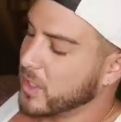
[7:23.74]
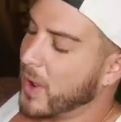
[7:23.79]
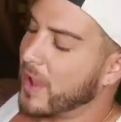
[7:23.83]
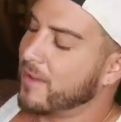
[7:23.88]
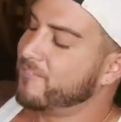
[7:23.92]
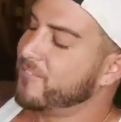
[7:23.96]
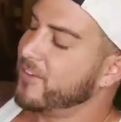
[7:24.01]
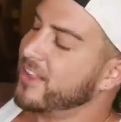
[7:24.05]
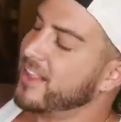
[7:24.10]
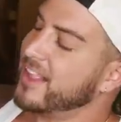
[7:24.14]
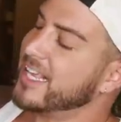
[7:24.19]
I
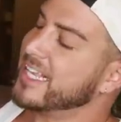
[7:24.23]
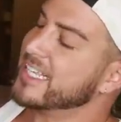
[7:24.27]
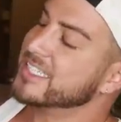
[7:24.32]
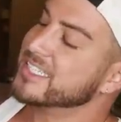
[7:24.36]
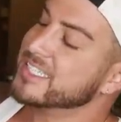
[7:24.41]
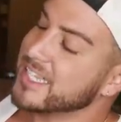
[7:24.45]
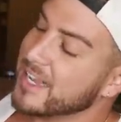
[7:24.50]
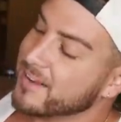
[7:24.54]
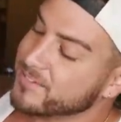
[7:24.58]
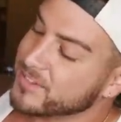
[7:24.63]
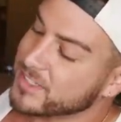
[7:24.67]
feel like it's
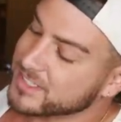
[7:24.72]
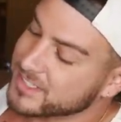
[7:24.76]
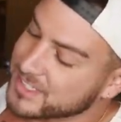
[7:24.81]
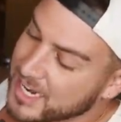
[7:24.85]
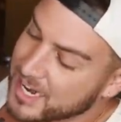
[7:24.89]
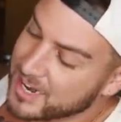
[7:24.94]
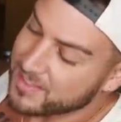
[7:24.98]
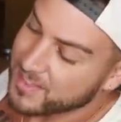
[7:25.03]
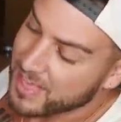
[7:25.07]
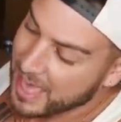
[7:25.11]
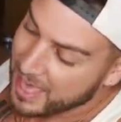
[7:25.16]
safe to
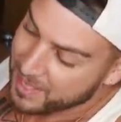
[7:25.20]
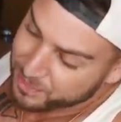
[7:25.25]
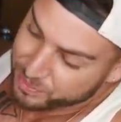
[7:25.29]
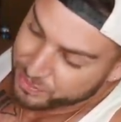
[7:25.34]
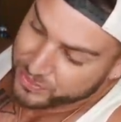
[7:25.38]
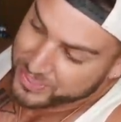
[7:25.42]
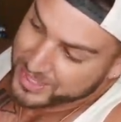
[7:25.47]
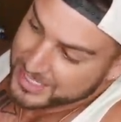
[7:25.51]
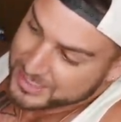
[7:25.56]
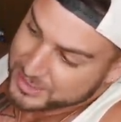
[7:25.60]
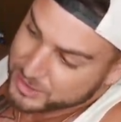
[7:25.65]
say
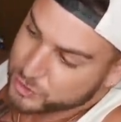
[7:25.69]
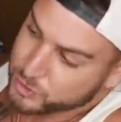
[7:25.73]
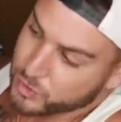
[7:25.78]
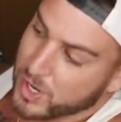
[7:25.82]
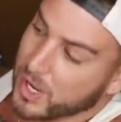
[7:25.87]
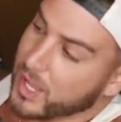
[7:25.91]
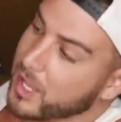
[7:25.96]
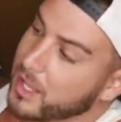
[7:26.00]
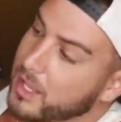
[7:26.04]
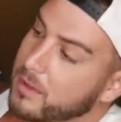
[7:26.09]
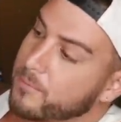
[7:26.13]
that this
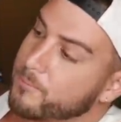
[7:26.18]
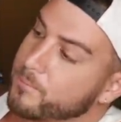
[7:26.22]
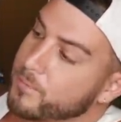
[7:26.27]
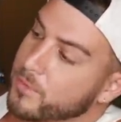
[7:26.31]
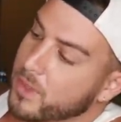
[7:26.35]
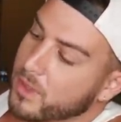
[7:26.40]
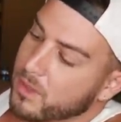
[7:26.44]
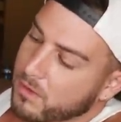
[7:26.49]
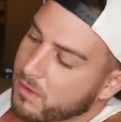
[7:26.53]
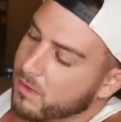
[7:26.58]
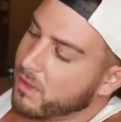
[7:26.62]
drink
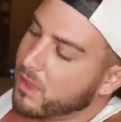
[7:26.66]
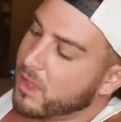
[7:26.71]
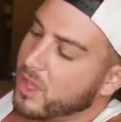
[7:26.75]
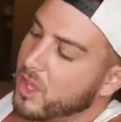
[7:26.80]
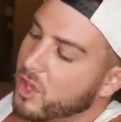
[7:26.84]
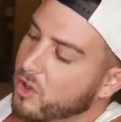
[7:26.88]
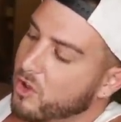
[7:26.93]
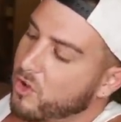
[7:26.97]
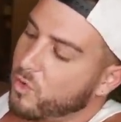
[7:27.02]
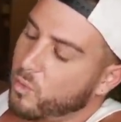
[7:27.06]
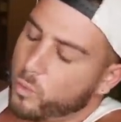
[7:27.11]

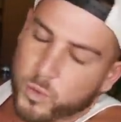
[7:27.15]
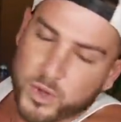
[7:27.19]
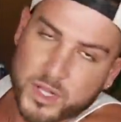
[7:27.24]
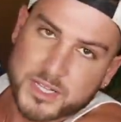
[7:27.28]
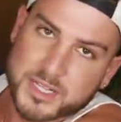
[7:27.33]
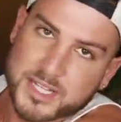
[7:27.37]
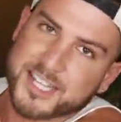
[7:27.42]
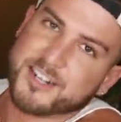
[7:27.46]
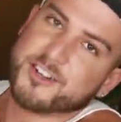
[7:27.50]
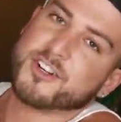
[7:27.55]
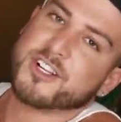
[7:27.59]
will
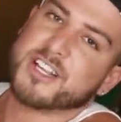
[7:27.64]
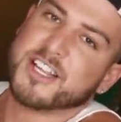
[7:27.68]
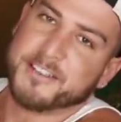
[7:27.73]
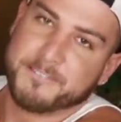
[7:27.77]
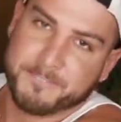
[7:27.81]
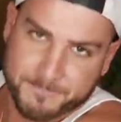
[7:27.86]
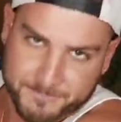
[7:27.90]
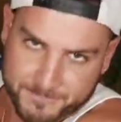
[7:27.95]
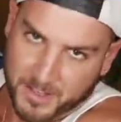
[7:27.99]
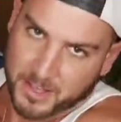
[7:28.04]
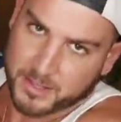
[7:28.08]
literally
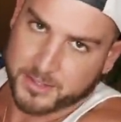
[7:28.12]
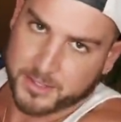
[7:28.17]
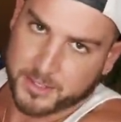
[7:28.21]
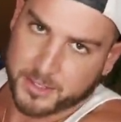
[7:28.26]
fuck